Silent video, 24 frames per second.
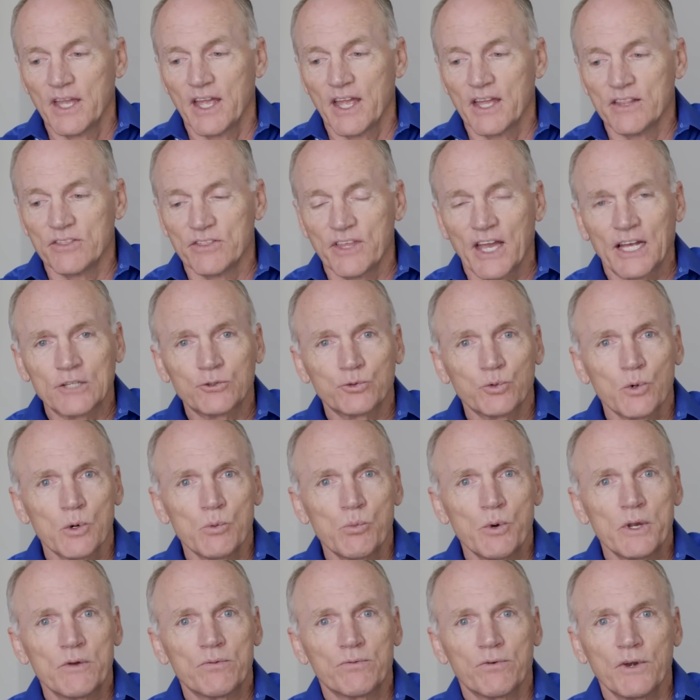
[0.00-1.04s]
And that's where
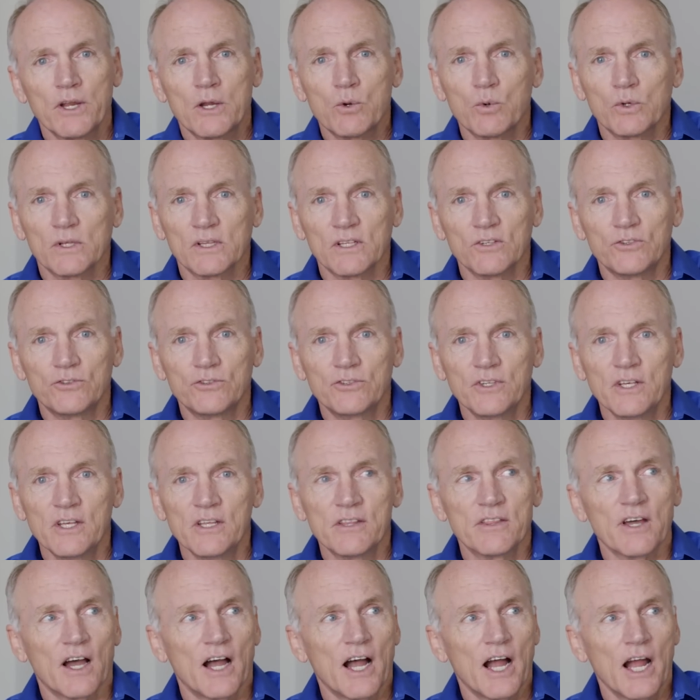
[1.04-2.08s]
we frequently see
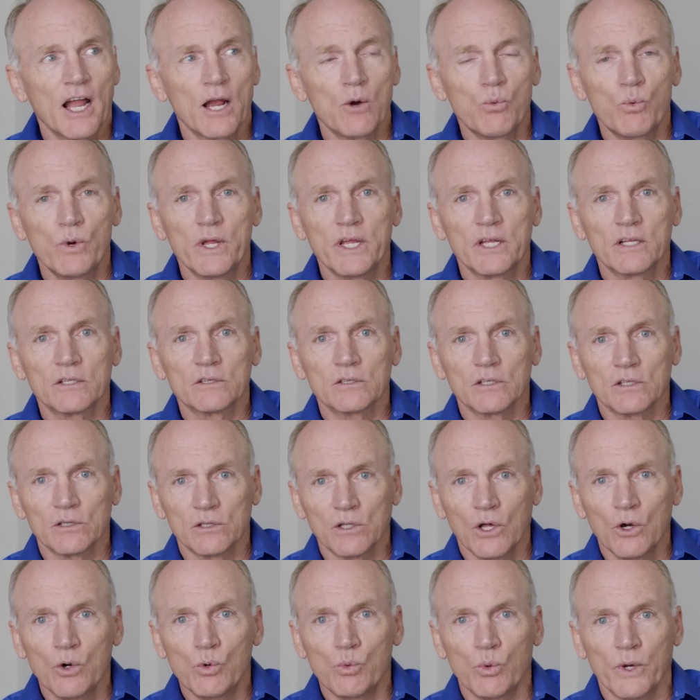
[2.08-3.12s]
the high wing,
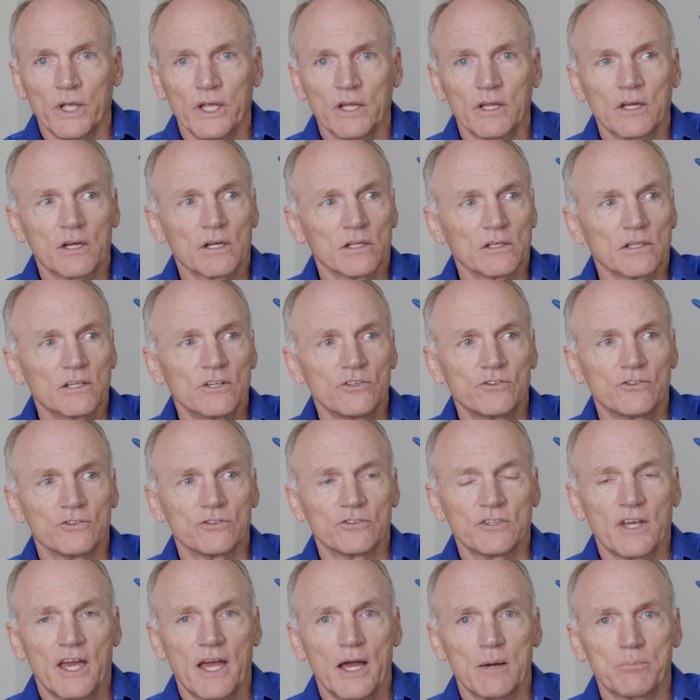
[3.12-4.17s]
low wing
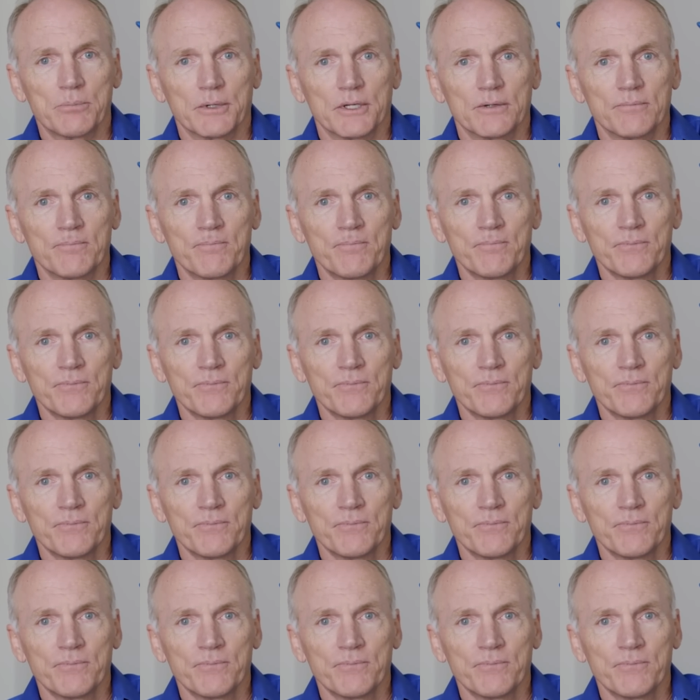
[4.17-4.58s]
collisions happen.